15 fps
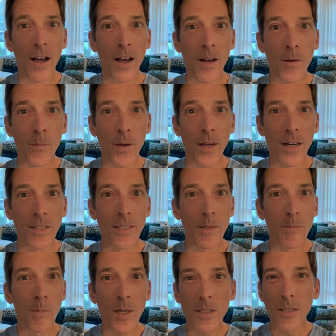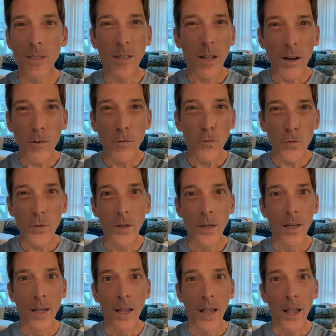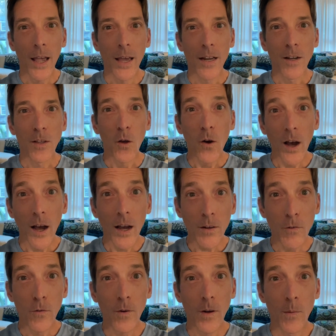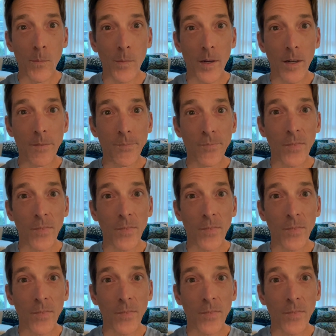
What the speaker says: And I send much love and aloha from